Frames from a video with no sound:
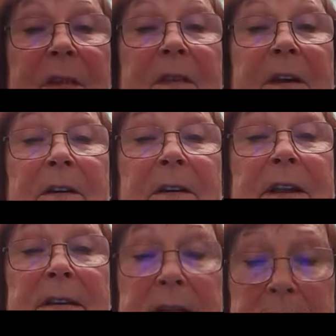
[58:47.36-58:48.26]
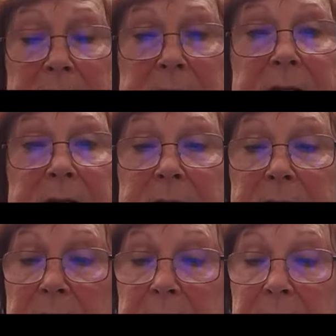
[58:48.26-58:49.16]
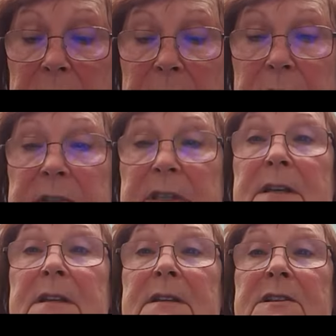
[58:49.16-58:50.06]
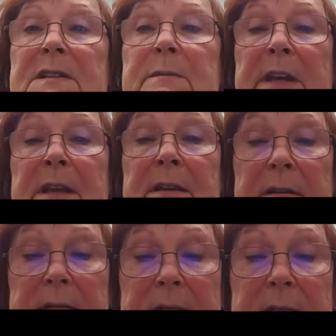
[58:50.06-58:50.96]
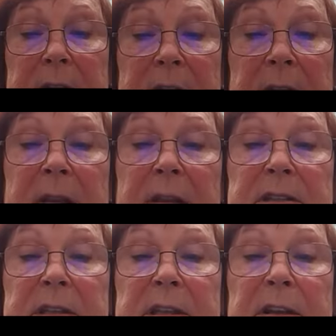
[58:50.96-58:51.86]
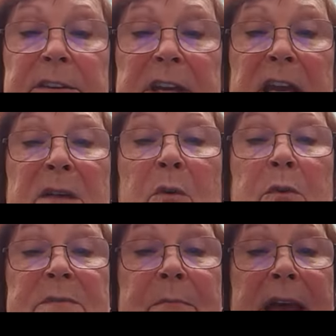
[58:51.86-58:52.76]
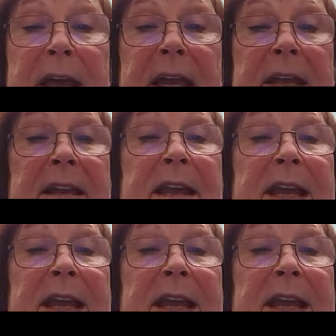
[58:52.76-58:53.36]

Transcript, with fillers: there it is okay and you'll see it in just a minute this little table was made in